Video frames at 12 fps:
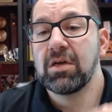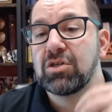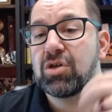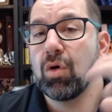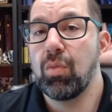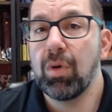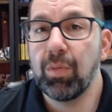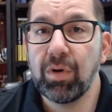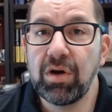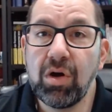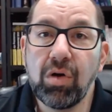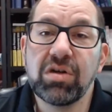So what we're
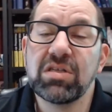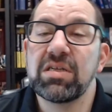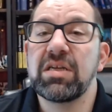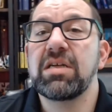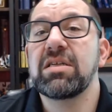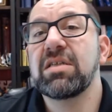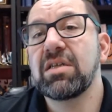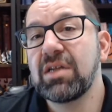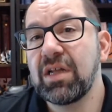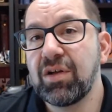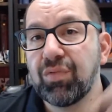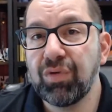noticing is a
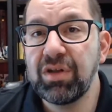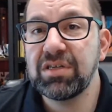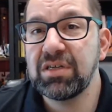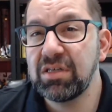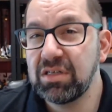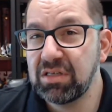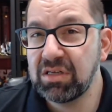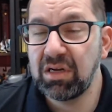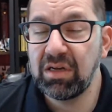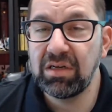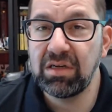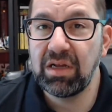decrease in the
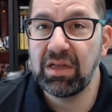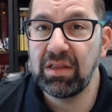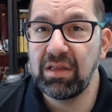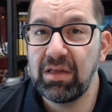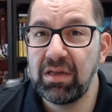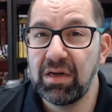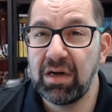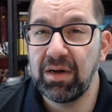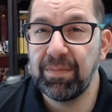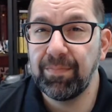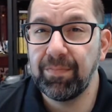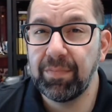sun
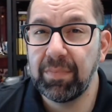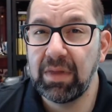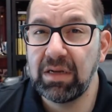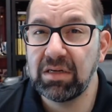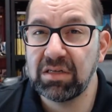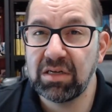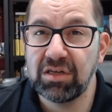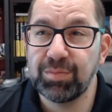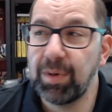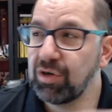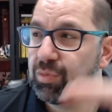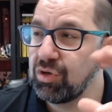in the
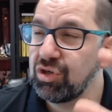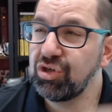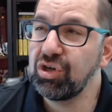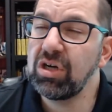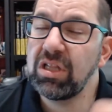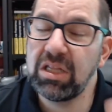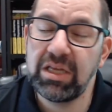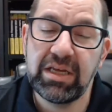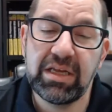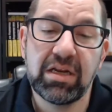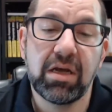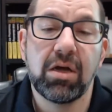sunspots, which should
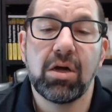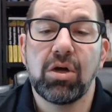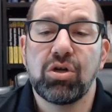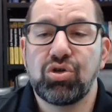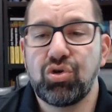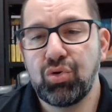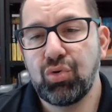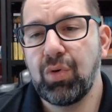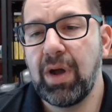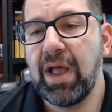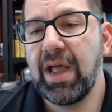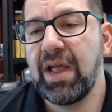lead
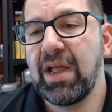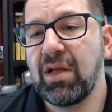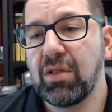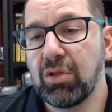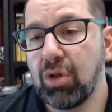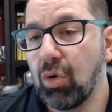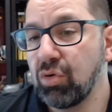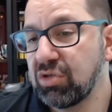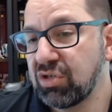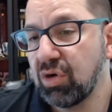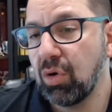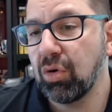to a low
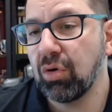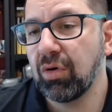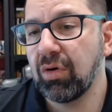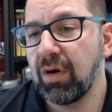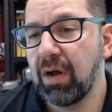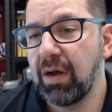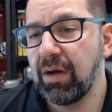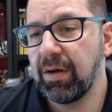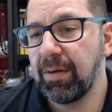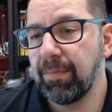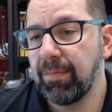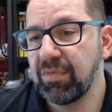solar
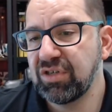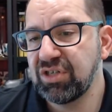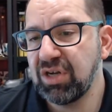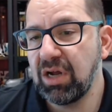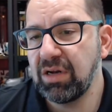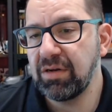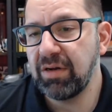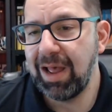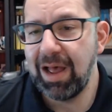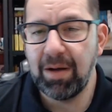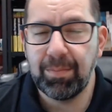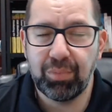sun
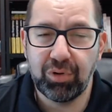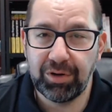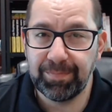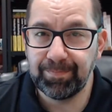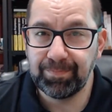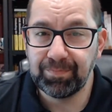output